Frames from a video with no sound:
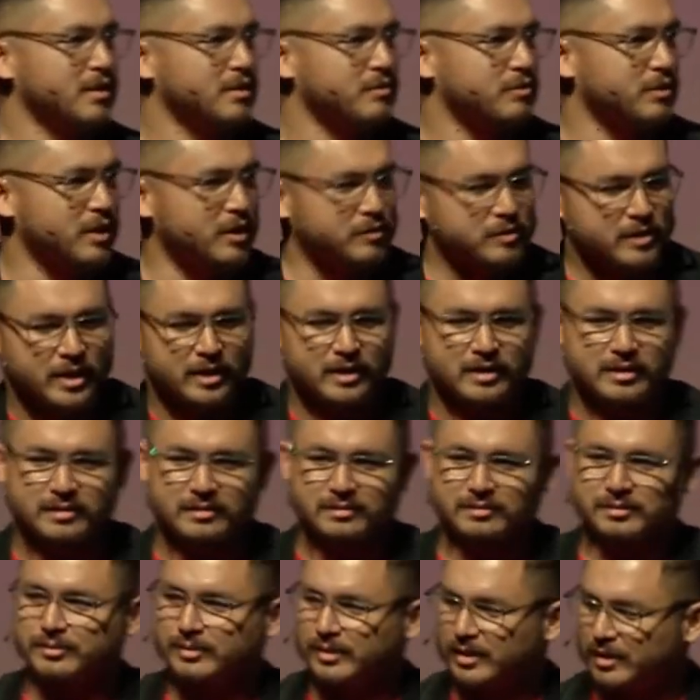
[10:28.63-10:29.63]
If your left hand,
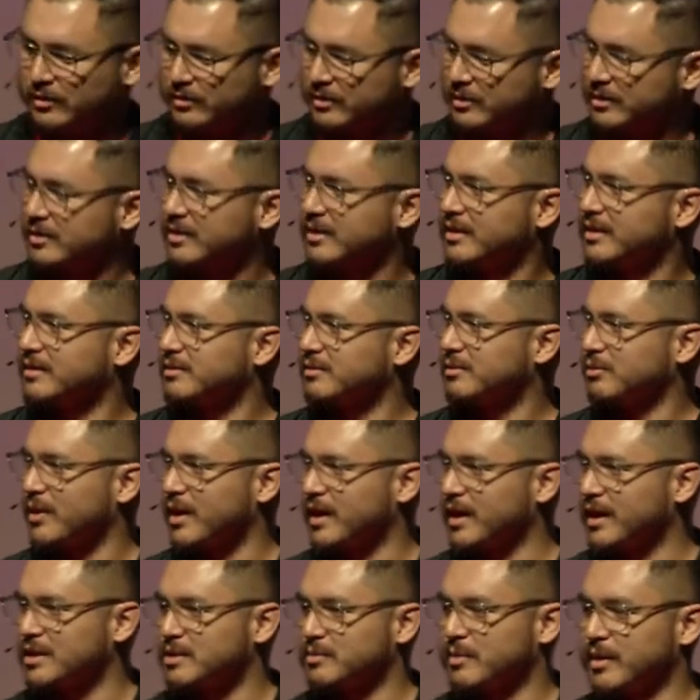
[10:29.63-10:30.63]
whatever.
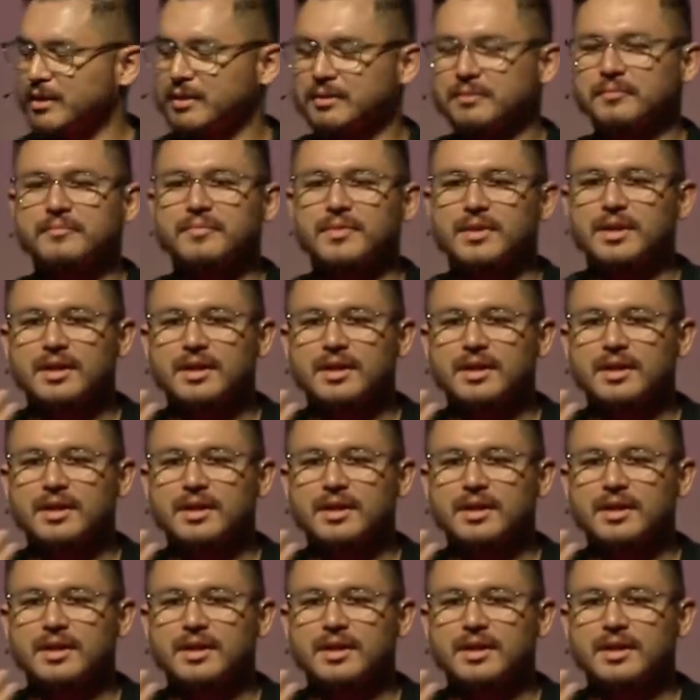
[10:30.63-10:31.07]
Right hand's better.